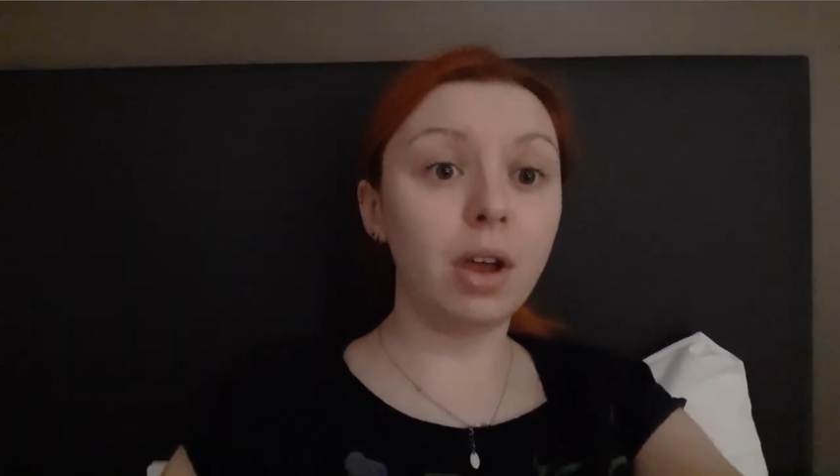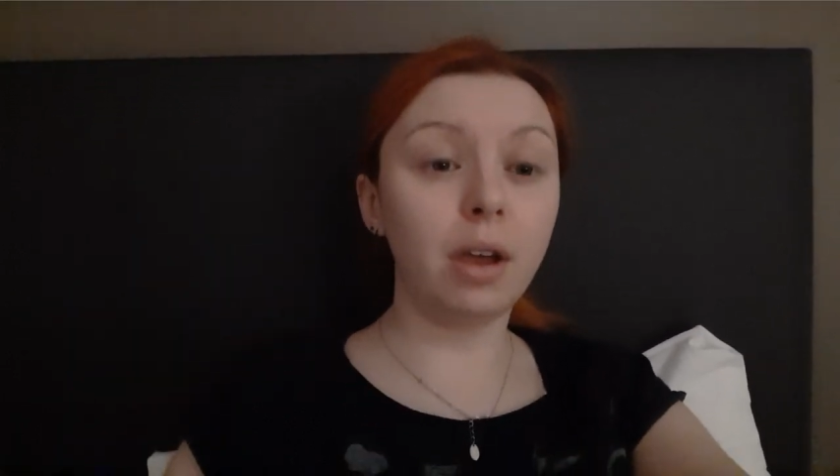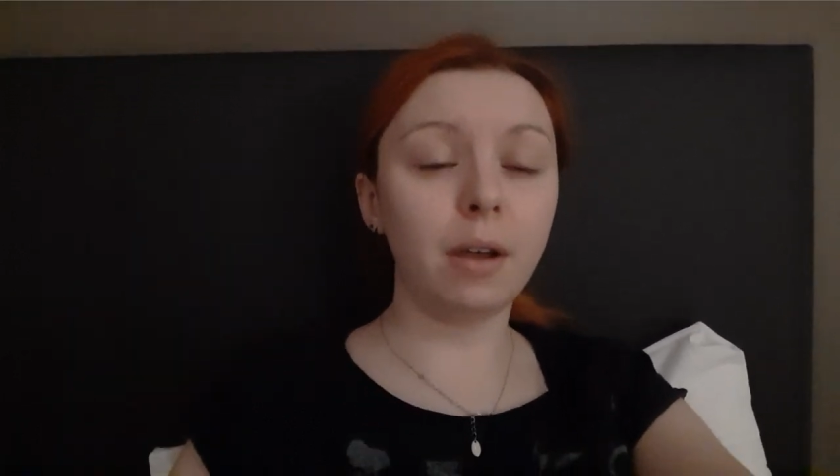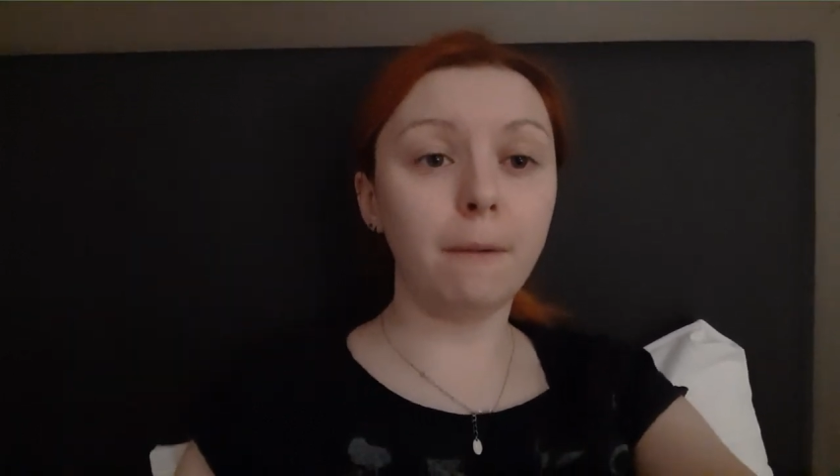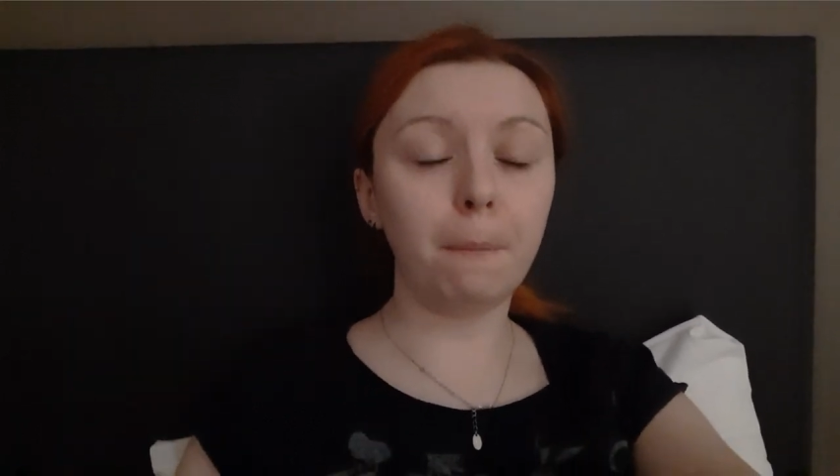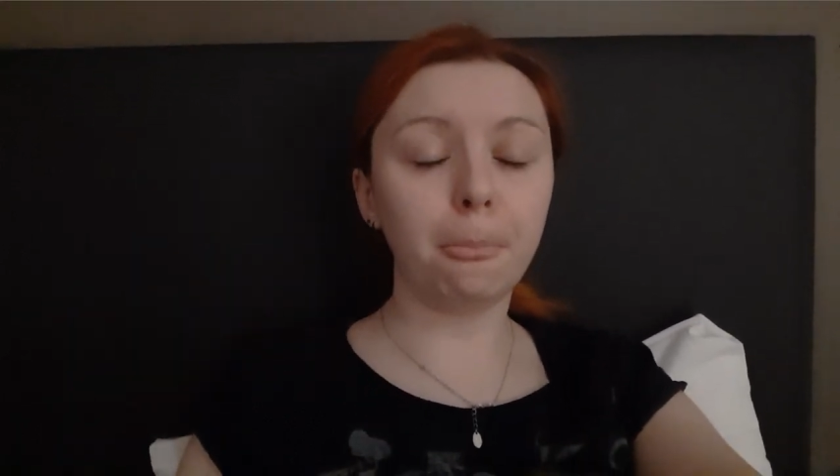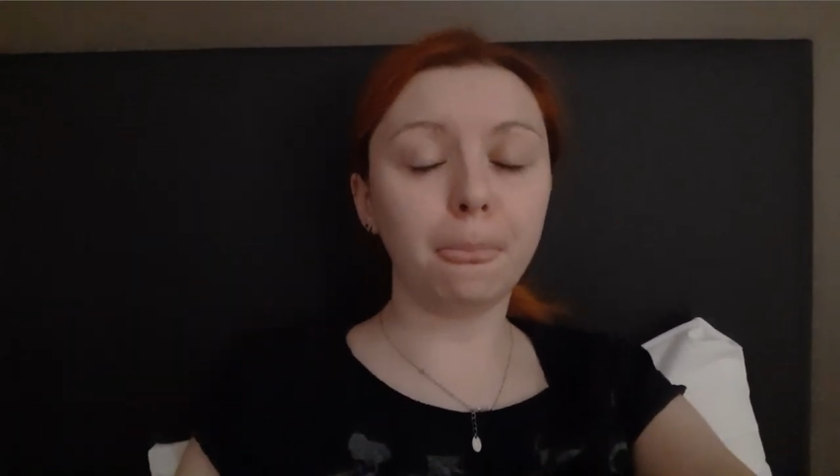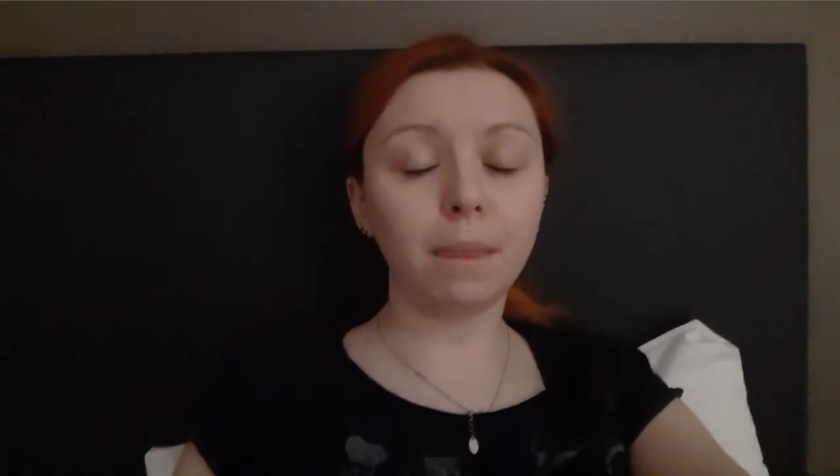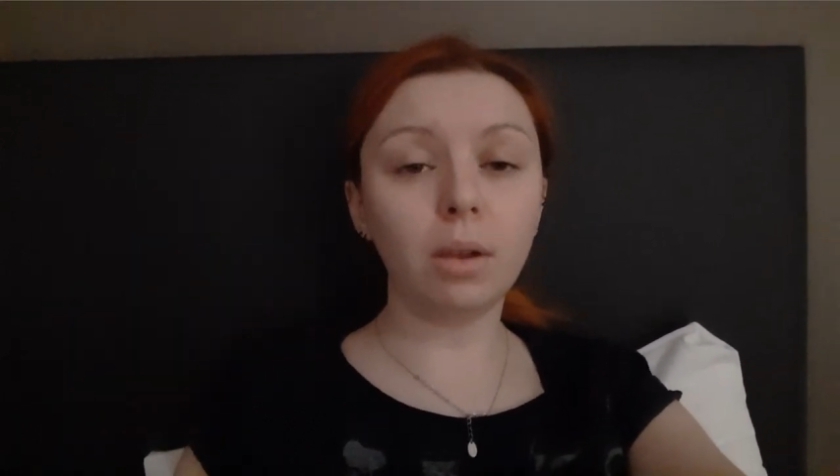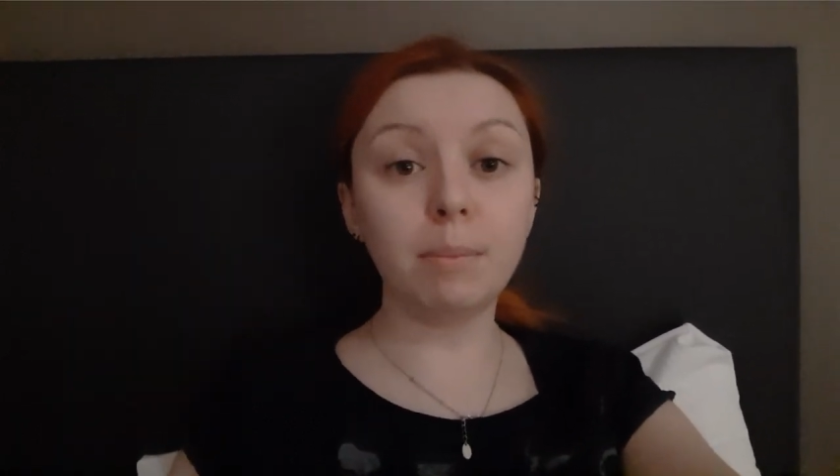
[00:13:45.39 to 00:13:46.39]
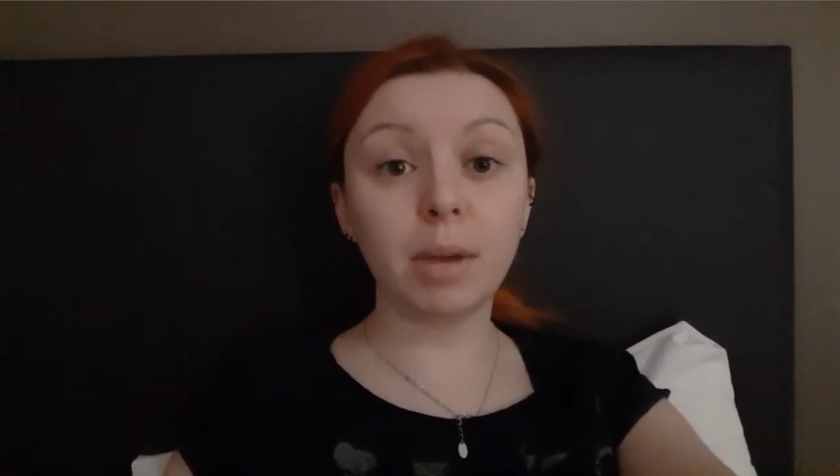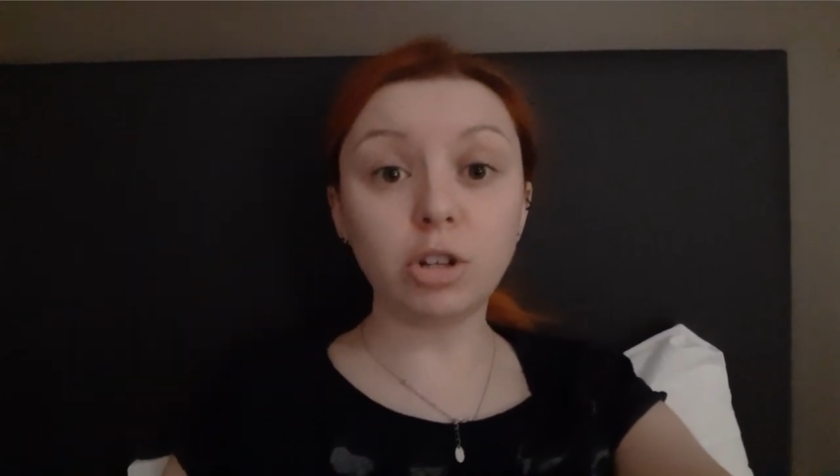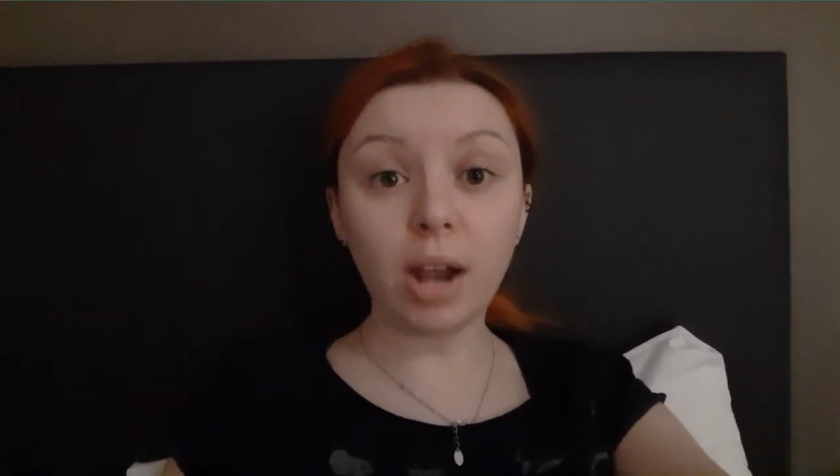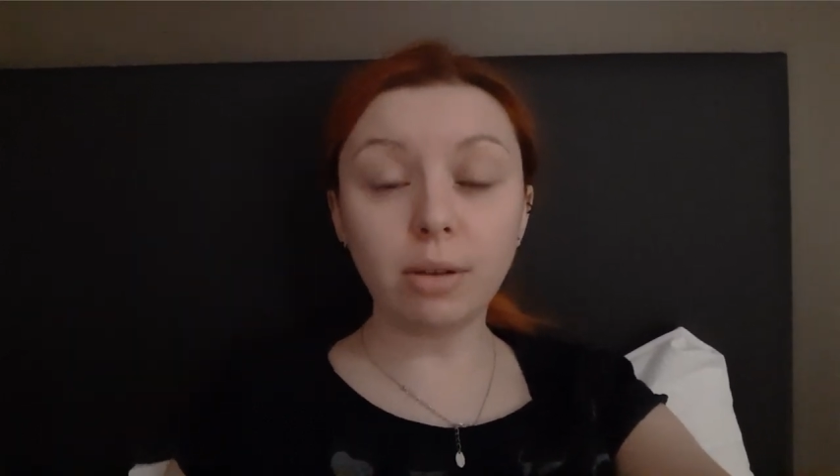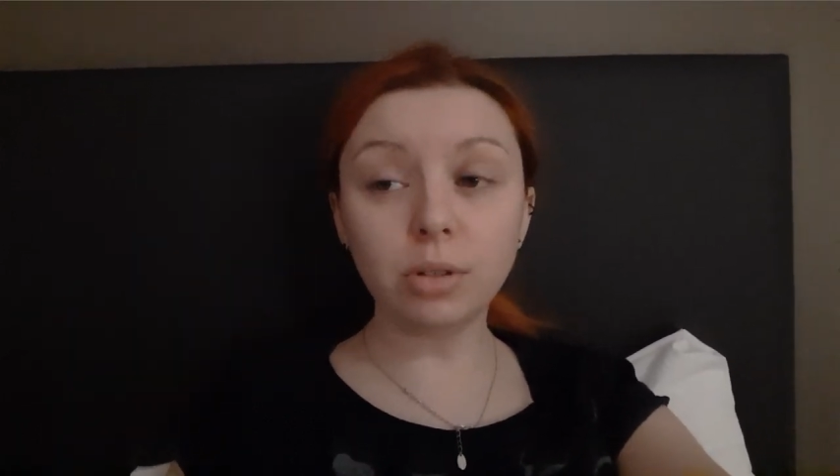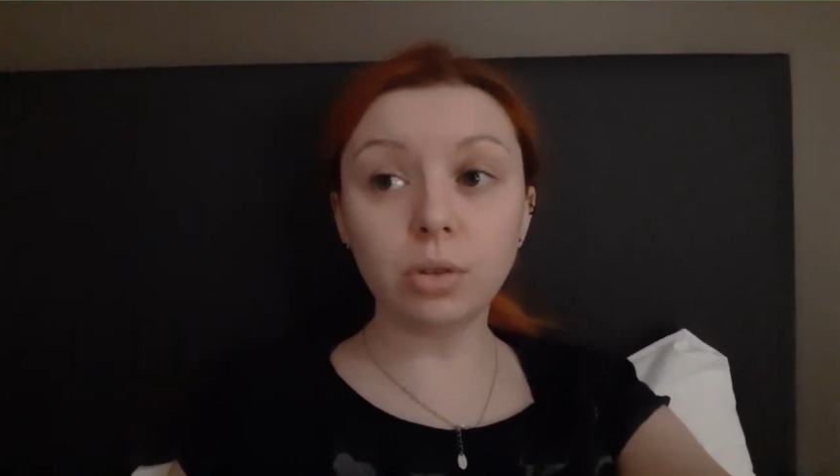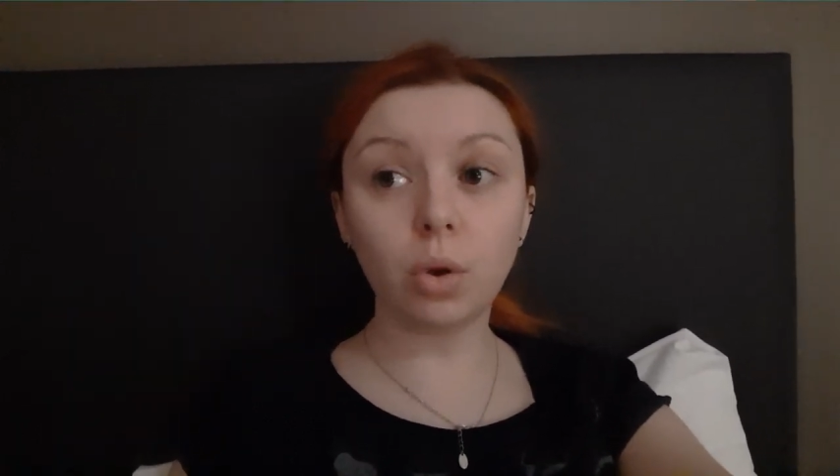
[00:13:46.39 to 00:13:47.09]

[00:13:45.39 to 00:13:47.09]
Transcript: in my trousers,